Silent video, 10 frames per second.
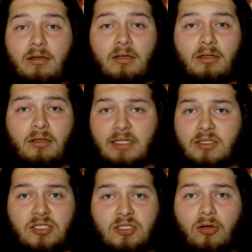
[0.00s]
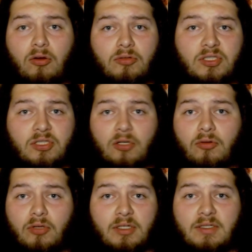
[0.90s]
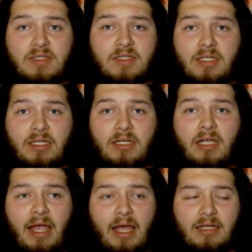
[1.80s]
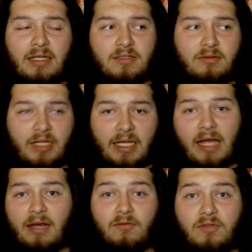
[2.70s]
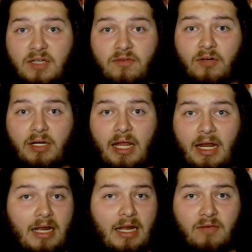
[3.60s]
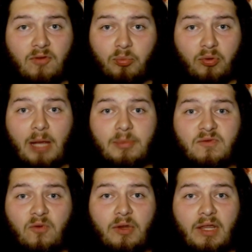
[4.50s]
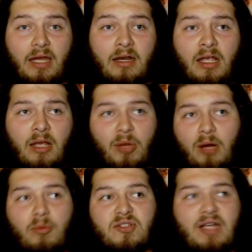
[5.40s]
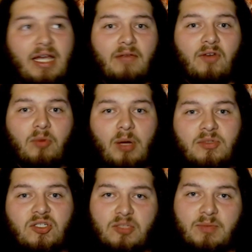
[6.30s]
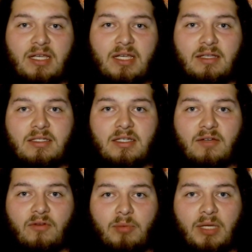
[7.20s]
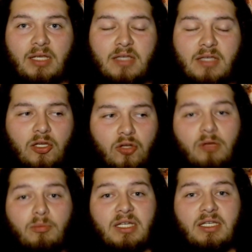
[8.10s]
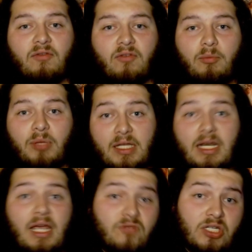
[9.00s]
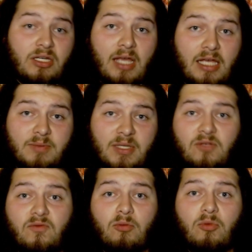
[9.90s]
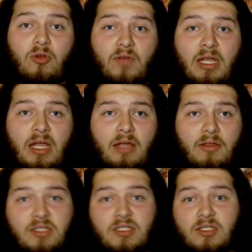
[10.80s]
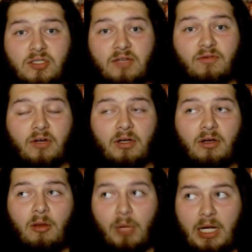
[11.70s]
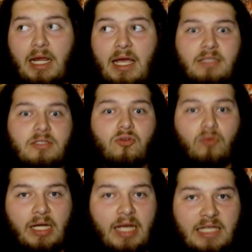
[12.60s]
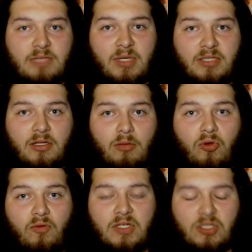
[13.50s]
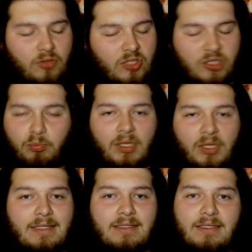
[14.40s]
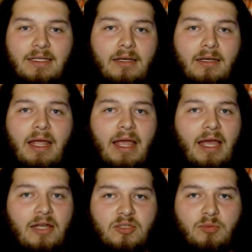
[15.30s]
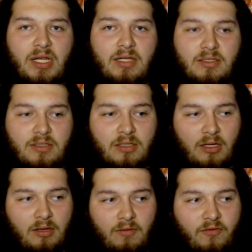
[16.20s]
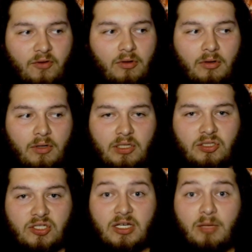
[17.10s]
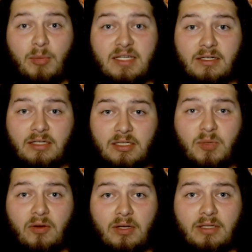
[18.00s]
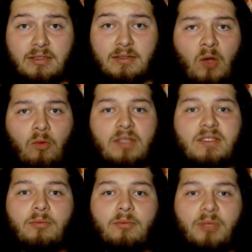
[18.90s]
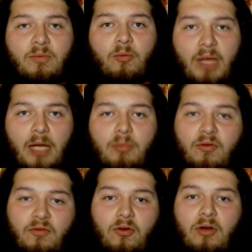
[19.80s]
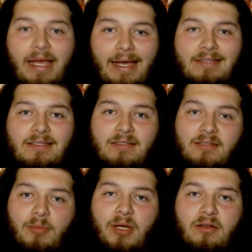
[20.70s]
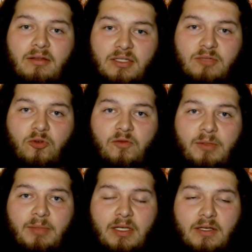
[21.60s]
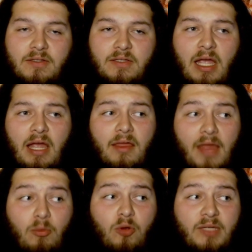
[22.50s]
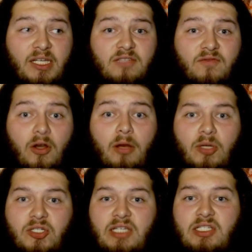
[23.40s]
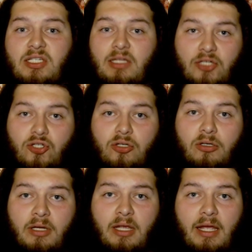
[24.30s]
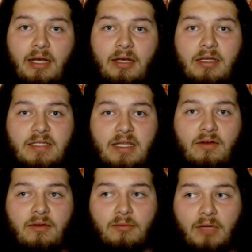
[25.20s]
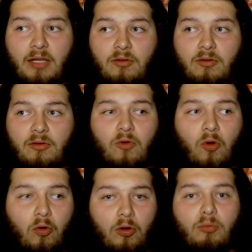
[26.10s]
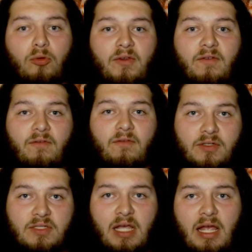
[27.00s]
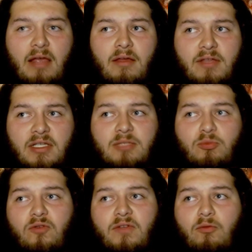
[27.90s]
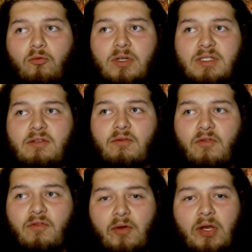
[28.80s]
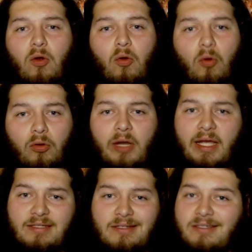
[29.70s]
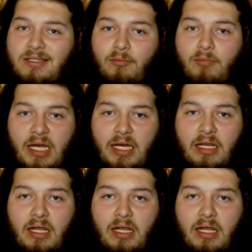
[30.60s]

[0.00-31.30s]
Like it's so good to see, and it's again different, and I give it props for that. But I'm also not giving it props just because it's different, because you could be different but then have shitty aspects of your movie. This is different, but it has great aspects of the movie, so it just blends in and just makes for just an amazing experience. While some people may prefer X compared to this movie because that movie is very much a slasher and it is a like horror movie first, this movie wasn't very horror-esque to me.